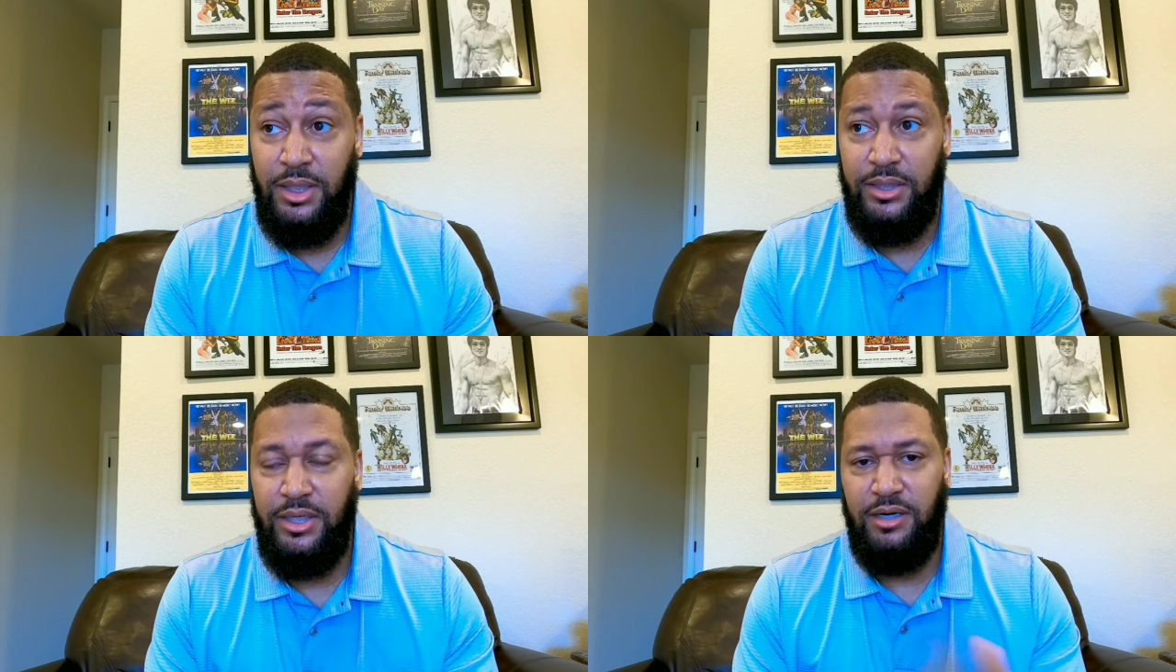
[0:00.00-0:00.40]

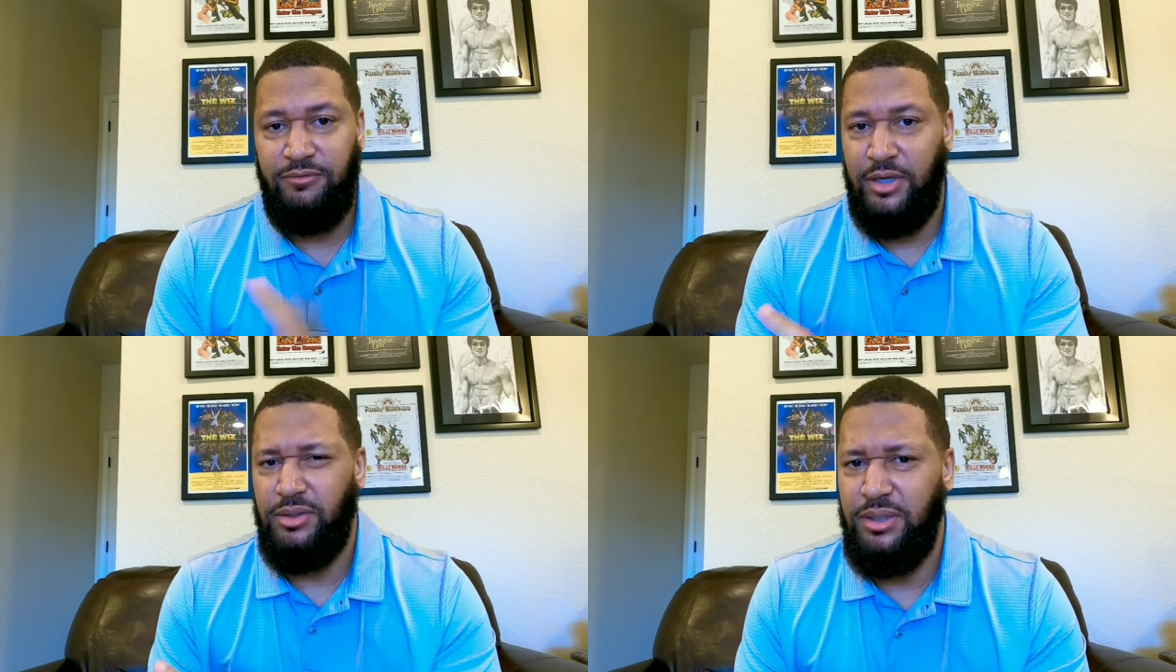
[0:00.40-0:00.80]
and then
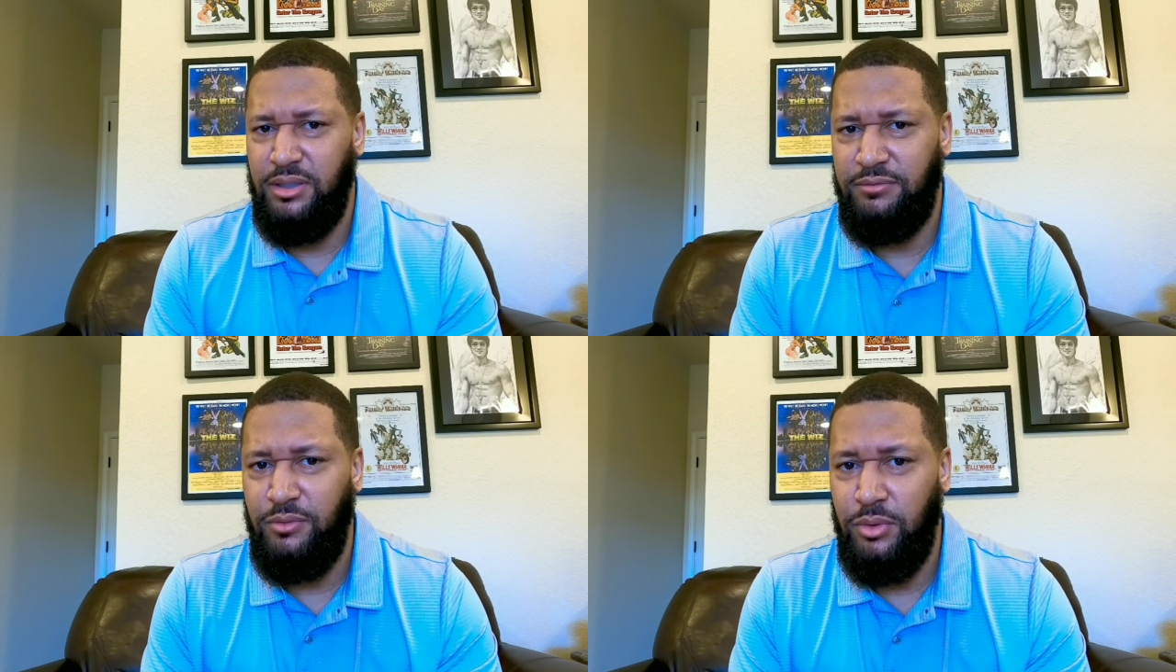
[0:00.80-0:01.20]
I found a
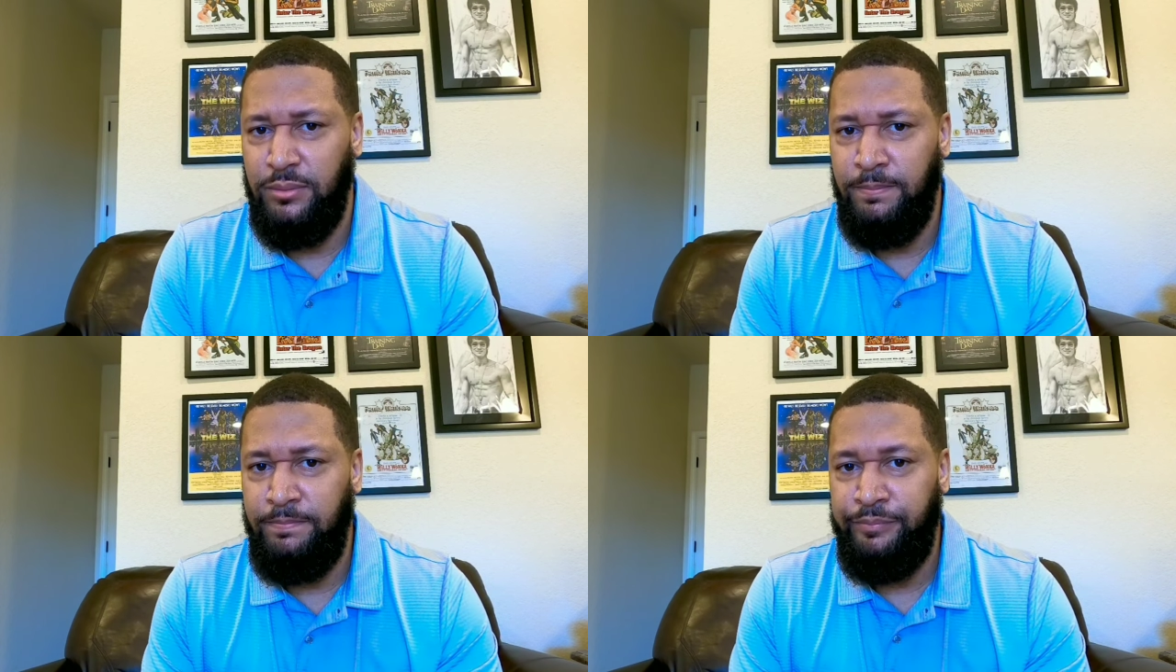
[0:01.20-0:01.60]
love
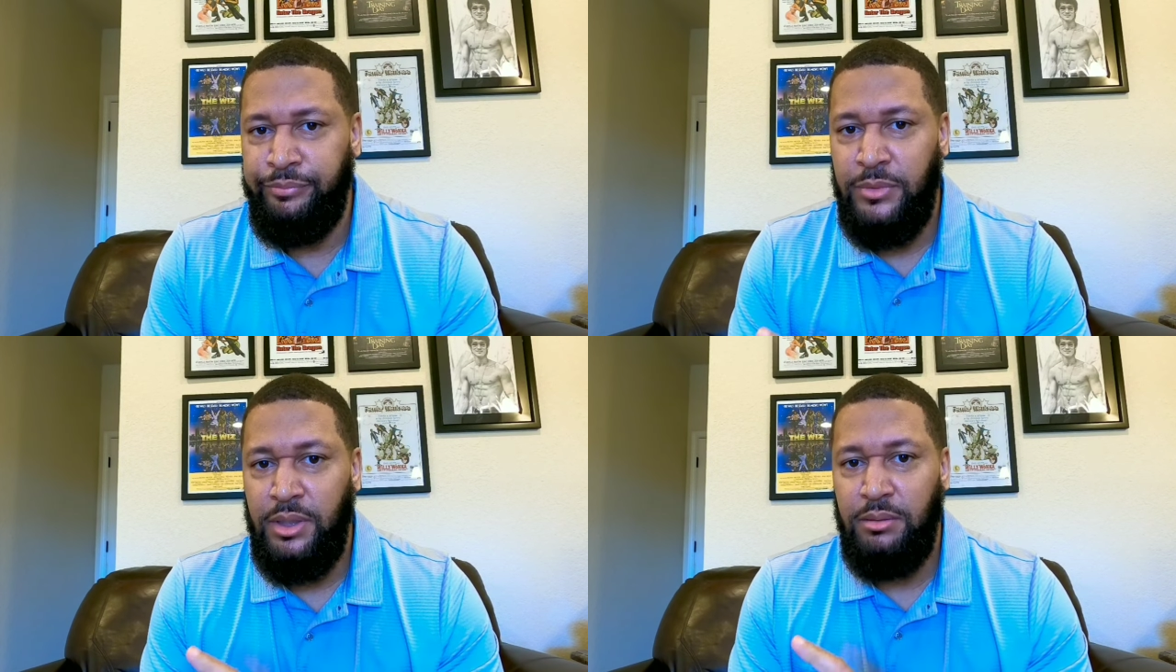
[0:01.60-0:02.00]
for
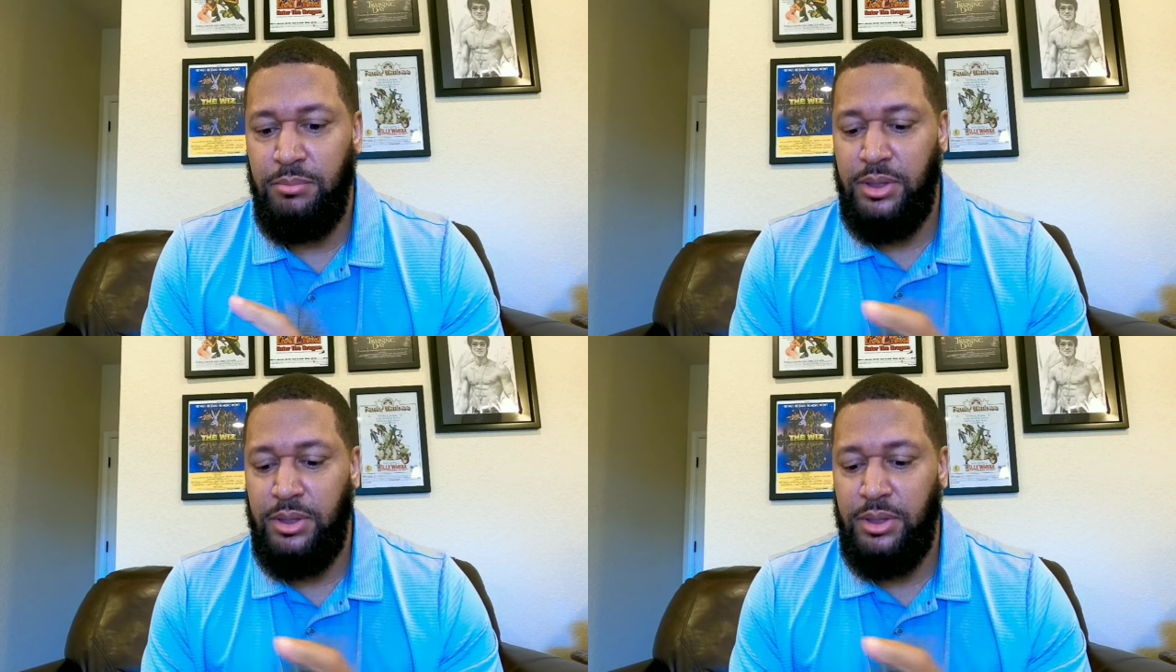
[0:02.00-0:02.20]
it.